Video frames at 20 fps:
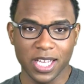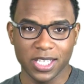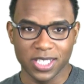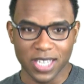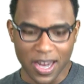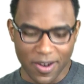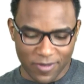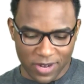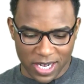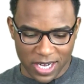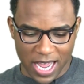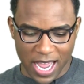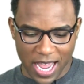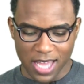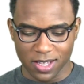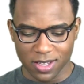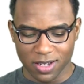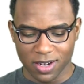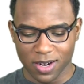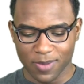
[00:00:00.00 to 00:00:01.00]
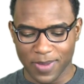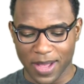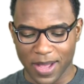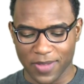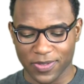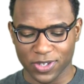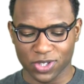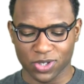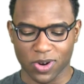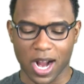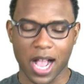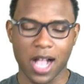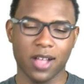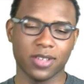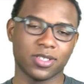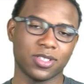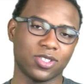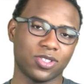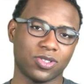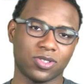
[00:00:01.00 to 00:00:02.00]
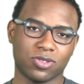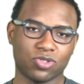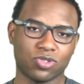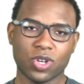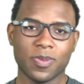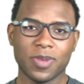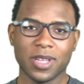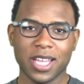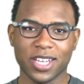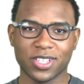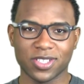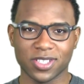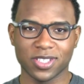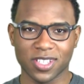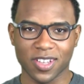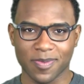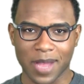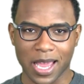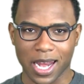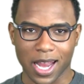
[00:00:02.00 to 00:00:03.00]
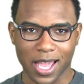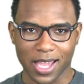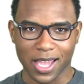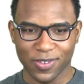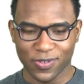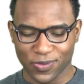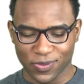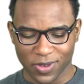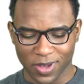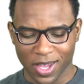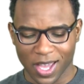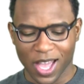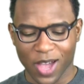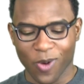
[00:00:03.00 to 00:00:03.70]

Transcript: each and every day and learn about the trials and tribulations of my life.